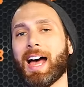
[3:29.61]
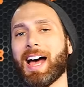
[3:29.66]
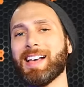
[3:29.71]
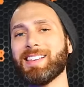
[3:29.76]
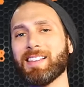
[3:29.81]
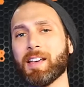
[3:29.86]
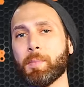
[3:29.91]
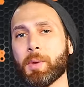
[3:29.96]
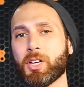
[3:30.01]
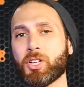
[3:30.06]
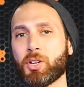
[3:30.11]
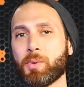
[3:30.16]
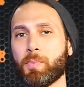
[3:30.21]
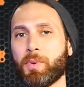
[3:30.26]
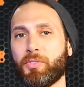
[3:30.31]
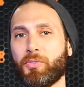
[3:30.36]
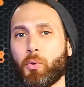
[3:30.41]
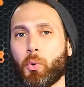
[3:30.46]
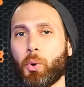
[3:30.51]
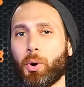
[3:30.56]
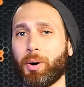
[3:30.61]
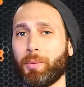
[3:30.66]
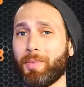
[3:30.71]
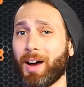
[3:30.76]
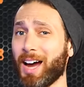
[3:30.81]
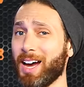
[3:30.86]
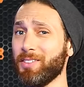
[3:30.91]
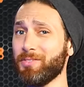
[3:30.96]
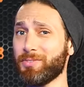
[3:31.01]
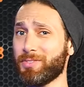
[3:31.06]
As I mentioned before,
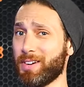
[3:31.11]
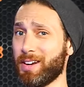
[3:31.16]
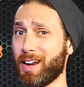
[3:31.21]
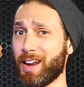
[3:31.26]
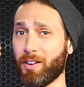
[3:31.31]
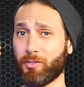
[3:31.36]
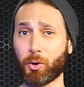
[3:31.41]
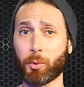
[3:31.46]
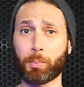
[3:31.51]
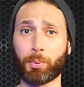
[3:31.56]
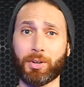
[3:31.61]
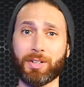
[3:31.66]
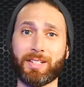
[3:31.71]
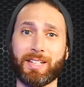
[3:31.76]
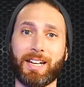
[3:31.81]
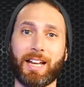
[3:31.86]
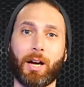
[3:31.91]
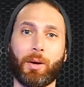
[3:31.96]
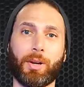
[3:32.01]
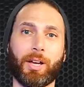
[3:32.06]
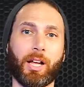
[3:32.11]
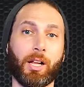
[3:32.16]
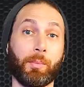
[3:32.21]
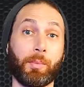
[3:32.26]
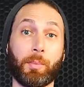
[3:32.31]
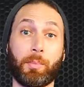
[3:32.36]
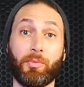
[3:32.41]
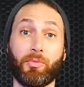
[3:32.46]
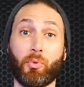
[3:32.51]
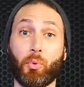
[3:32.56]
I've never printed out a
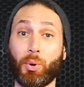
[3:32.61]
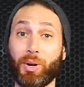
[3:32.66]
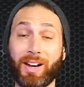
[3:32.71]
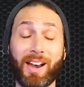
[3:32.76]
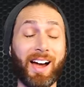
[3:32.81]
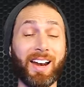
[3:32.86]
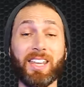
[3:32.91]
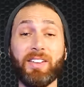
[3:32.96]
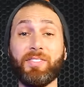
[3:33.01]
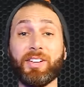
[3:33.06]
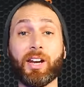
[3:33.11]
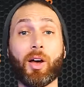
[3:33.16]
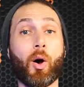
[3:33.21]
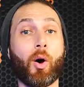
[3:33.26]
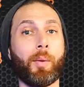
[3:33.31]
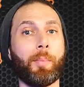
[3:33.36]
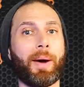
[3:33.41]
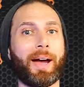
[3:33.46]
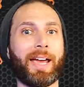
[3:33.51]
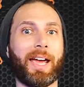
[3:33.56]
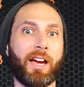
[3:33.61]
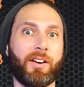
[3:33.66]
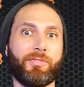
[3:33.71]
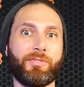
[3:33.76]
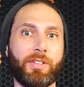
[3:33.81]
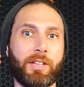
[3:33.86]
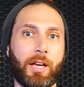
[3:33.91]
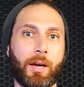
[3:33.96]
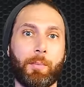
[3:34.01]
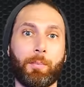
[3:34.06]
helmet before, not even on my
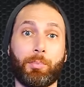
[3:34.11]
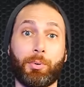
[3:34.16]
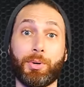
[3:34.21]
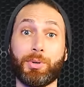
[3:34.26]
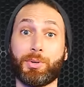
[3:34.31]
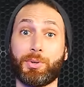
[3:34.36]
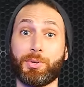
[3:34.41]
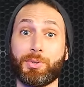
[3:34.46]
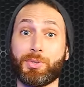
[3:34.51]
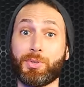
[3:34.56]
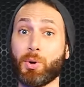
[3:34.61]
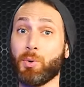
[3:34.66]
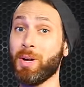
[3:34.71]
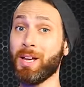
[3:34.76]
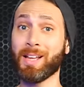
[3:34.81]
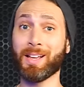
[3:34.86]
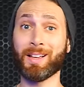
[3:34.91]
FDM printer, so